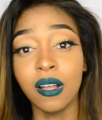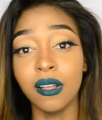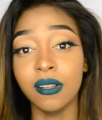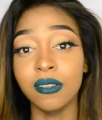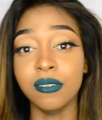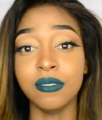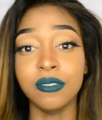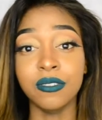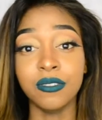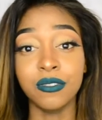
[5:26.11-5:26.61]

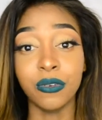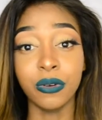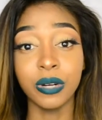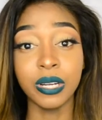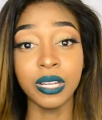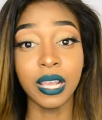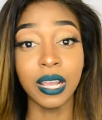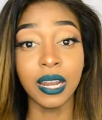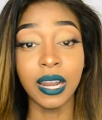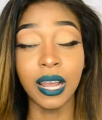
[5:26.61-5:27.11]
of
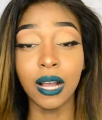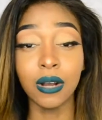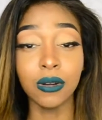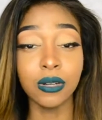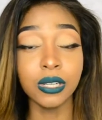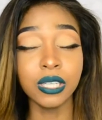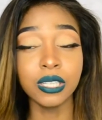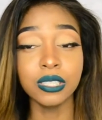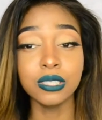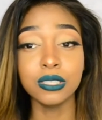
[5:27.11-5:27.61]
48
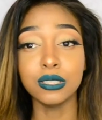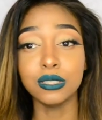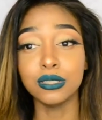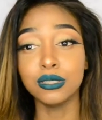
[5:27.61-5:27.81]
hours,